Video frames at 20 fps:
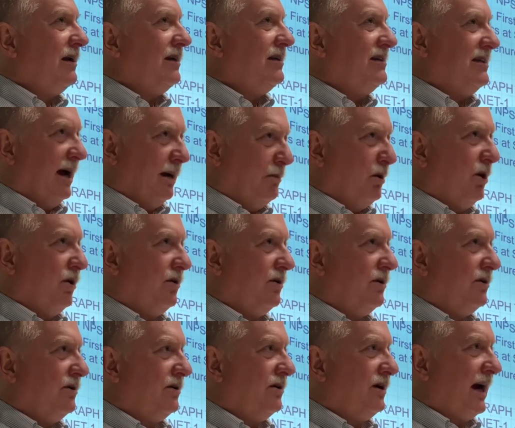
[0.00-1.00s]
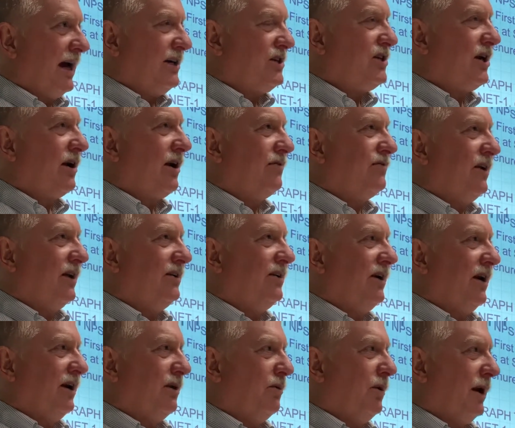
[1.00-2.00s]
demo at SIGGRAPH
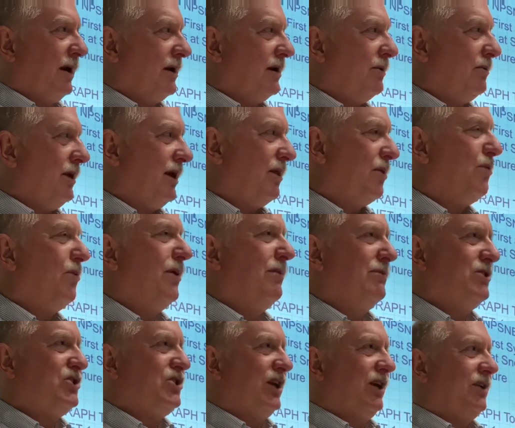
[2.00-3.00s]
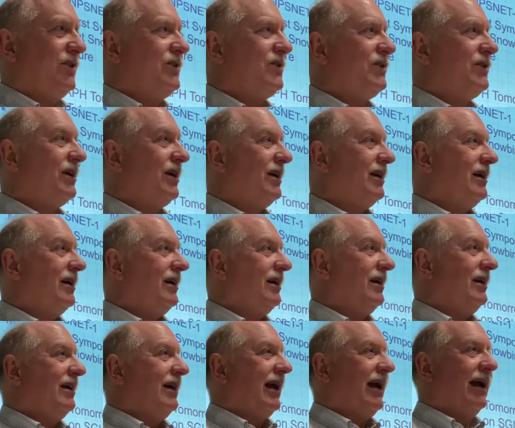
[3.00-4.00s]
1991. We had 3 machines.
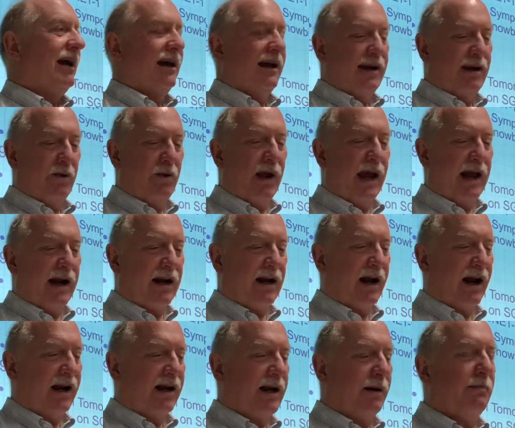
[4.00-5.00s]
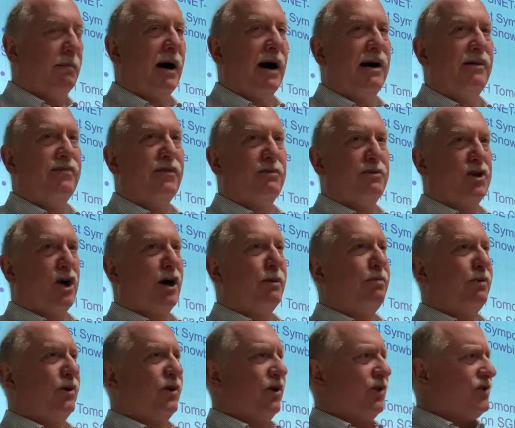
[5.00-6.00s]
And we had a guy come by from
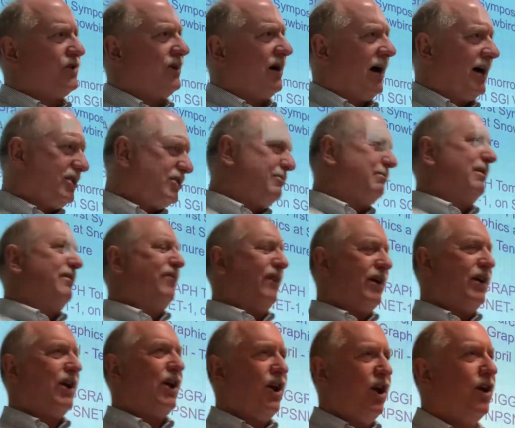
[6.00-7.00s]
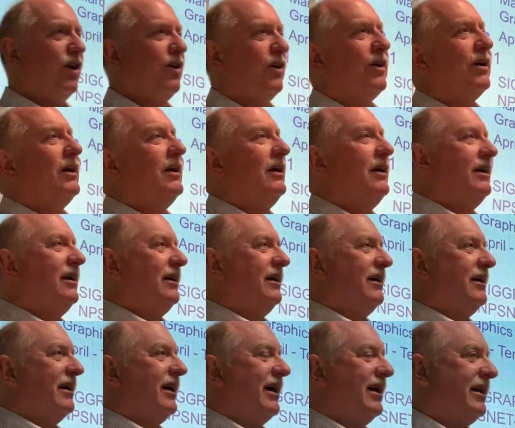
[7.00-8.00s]
DARPA who goes, I should be funding you.
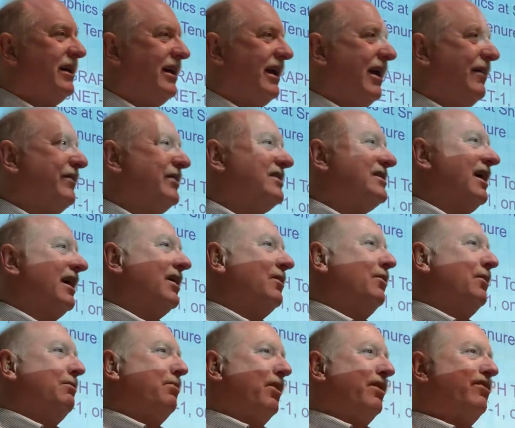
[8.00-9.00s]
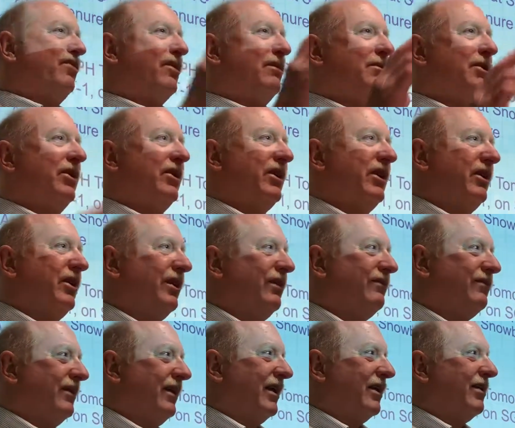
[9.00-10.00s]
And he gave us like 1.4 million a year
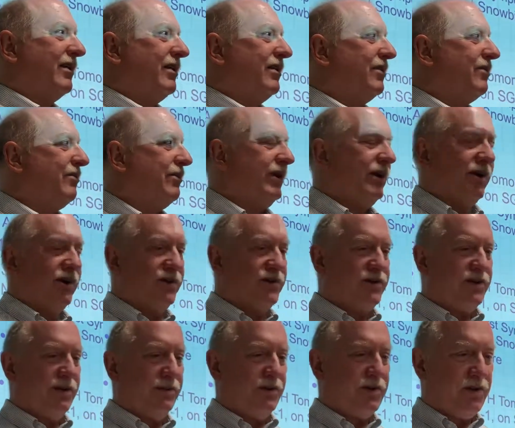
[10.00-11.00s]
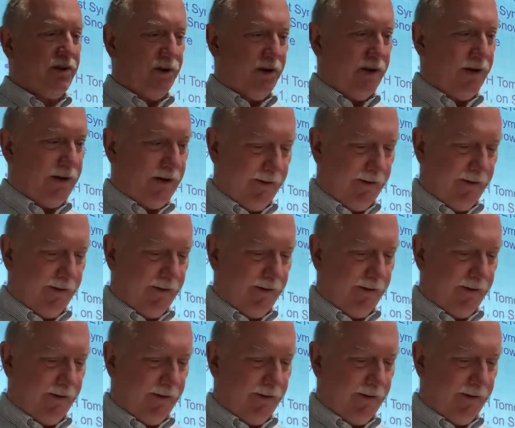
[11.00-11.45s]
for like 3 years. So it was cool.